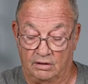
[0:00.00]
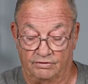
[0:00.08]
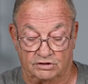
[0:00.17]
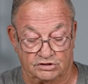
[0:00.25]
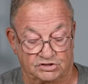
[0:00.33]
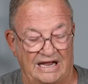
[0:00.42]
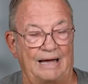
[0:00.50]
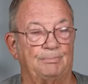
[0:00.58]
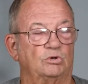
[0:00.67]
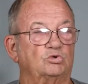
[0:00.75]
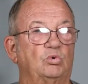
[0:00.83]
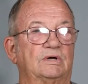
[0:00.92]
the
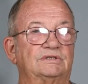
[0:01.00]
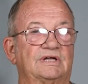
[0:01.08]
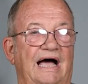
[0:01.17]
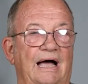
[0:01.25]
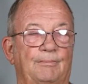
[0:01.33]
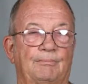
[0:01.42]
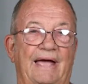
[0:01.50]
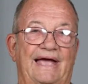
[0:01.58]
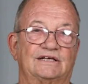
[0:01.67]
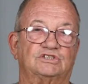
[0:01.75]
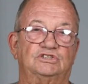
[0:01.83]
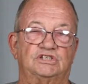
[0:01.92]
disciples one time
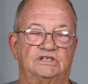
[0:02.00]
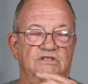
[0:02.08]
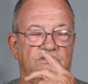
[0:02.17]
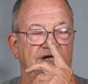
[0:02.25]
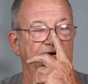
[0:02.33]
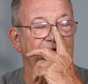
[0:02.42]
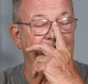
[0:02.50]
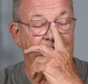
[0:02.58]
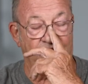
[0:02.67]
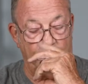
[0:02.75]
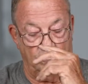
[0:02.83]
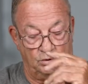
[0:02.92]
asked Jesus, they
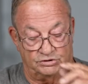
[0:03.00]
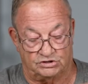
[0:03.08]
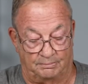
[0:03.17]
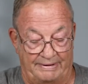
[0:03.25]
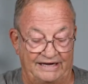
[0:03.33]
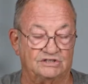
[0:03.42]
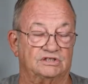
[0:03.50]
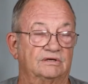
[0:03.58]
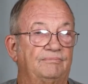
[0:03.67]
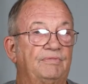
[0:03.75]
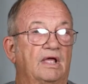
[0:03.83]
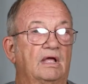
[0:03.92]
didn't, you know, it's amazing.